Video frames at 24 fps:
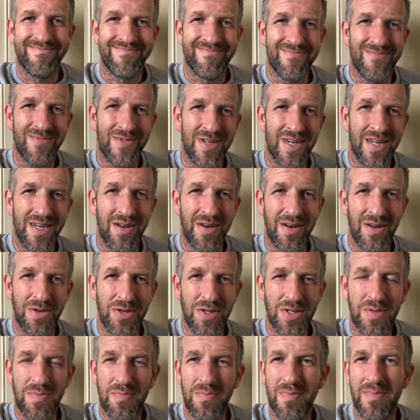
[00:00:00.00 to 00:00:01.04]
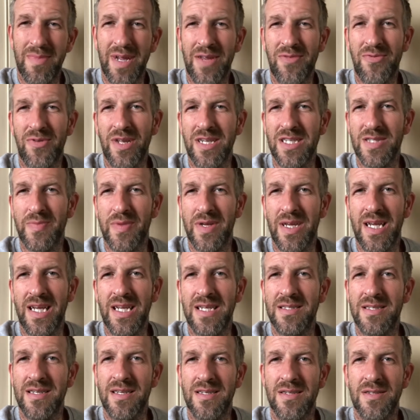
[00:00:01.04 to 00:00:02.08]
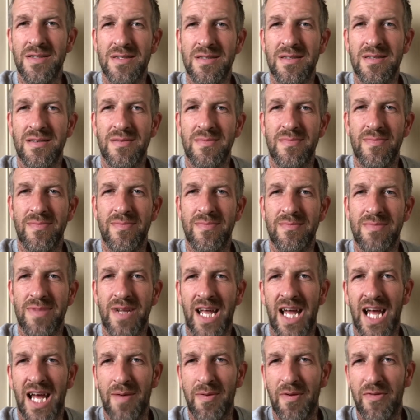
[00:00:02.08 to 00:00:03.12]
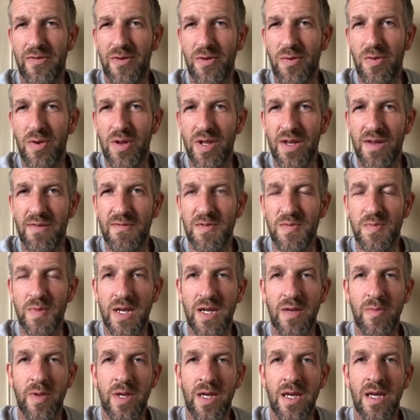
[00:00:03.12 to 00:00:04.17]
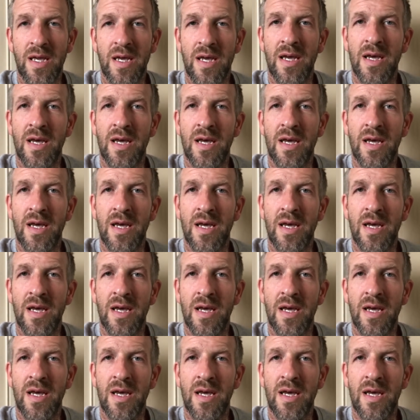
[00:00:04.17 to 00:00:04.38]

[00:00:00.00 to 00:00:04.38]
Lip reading: don't know, just make things a bit easier, just calm a few nerves maybe.